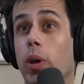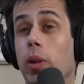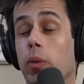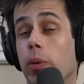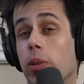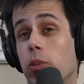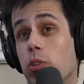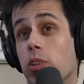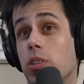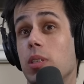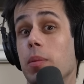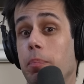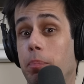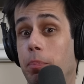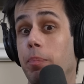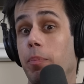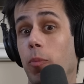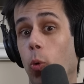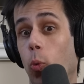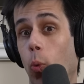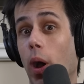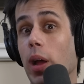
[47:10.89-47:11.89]
one, which is
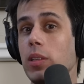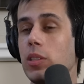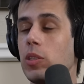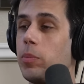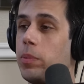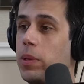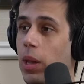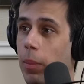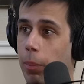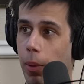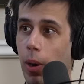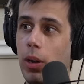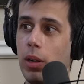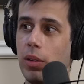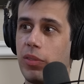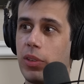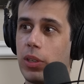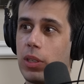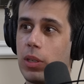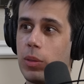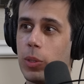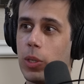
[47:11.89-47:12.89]
want to be a part of
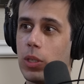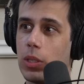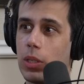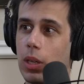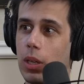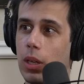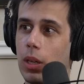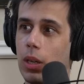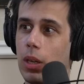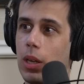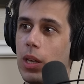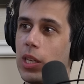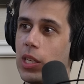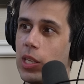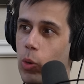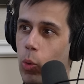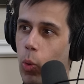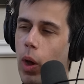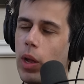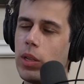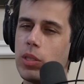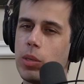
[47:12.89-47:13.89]
the community. Sure.
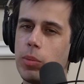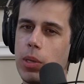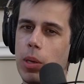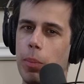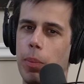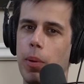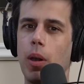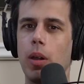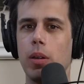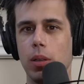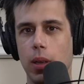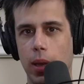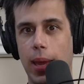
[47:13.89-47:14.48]
You want to be a part.